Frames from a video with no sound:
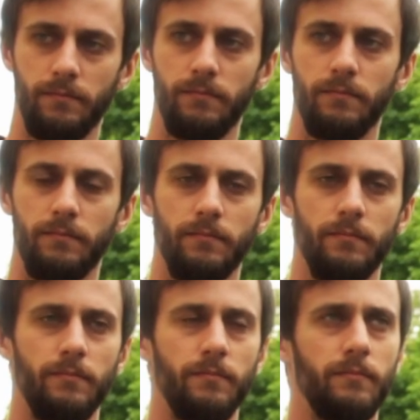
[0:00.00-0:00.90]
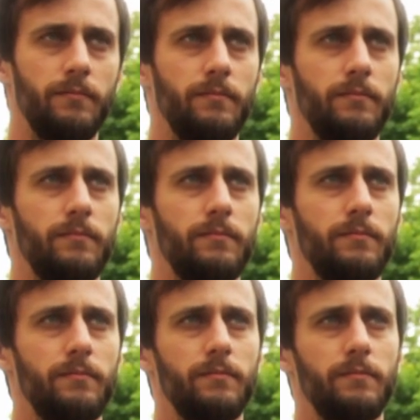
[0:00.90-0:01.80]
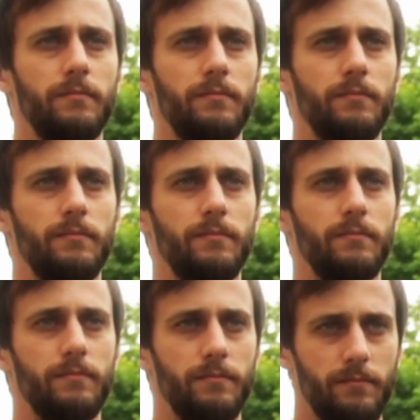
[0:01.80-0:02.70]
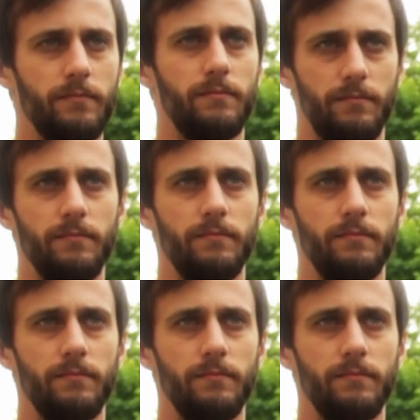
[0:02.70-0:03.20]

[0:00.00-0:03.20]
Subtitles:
[no speech]